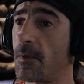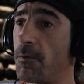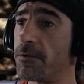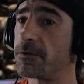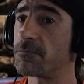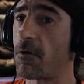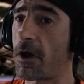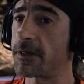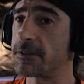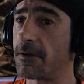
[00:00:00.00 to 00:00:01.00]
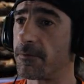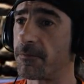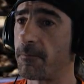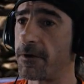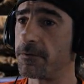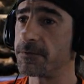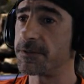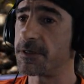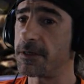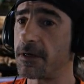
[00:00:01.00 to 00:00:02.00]
Where are those rockets coming from? I don't
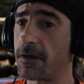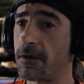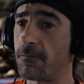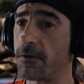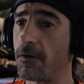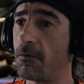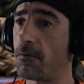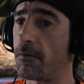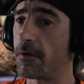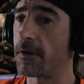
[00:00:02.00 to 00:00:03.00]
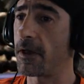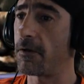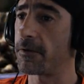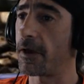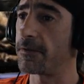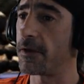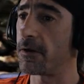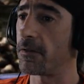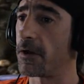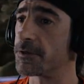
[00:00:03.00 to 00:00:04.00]
see, uh, oh, yeah, okay, they
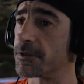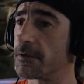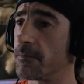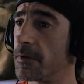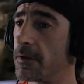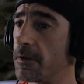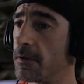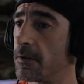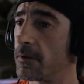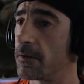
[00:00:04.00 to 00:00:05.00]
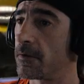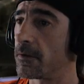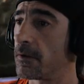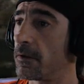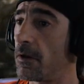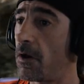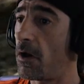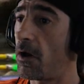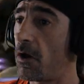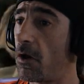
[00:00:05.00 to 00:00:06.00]
are launching them.
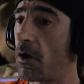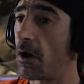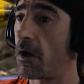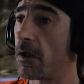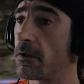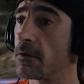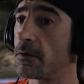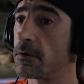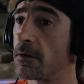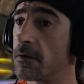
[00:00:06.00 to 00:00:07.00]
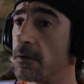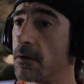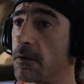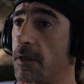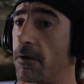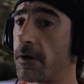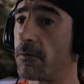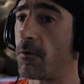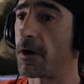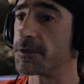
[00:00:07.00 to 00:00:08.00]
Oh! Now I
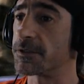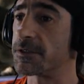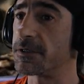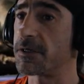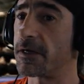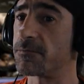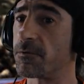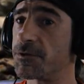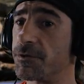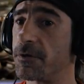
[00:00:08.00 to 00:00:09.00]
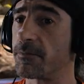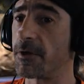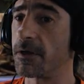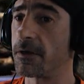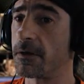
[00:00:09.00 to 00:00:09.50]
gotta watch, because these guys were shooting me.